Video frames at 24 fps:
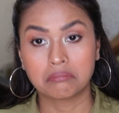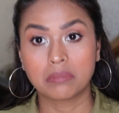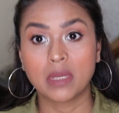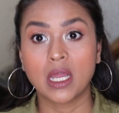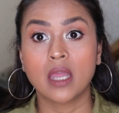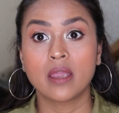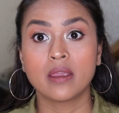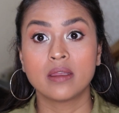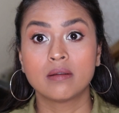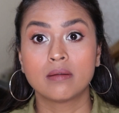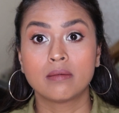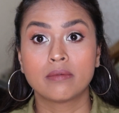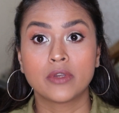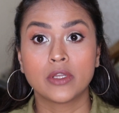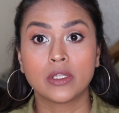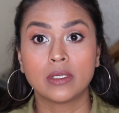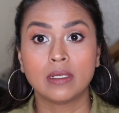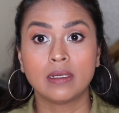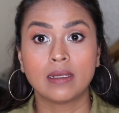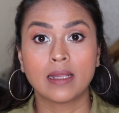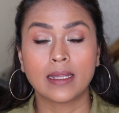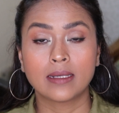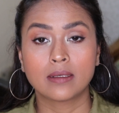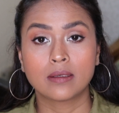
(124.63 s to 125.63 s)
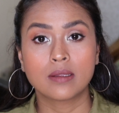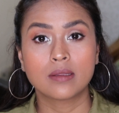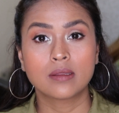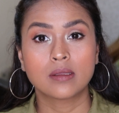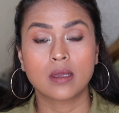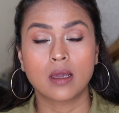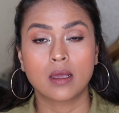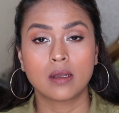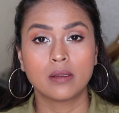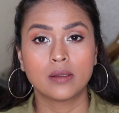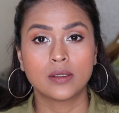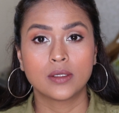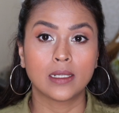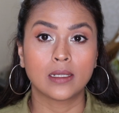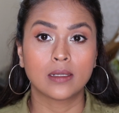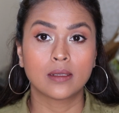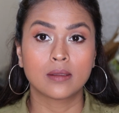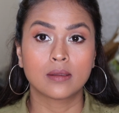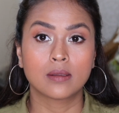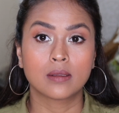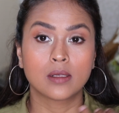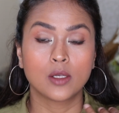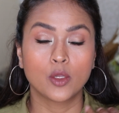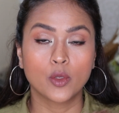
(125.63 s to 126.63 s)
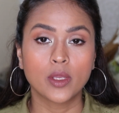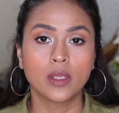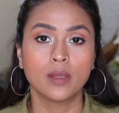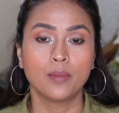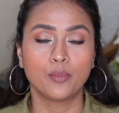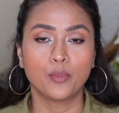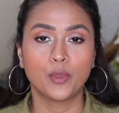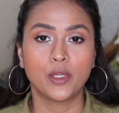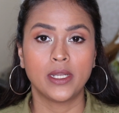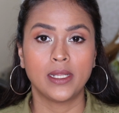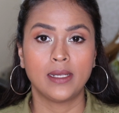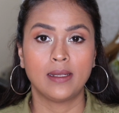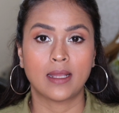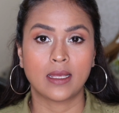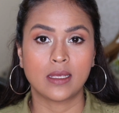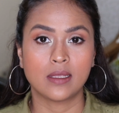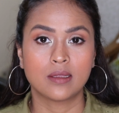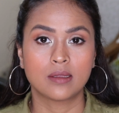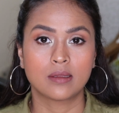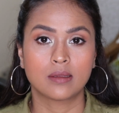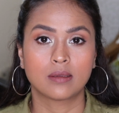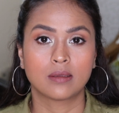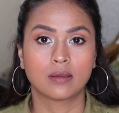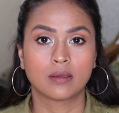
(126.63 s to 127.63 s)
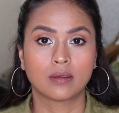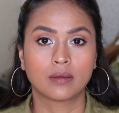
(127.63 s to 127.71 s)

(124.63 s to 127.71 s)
I really like this color. It's looking pretty nice.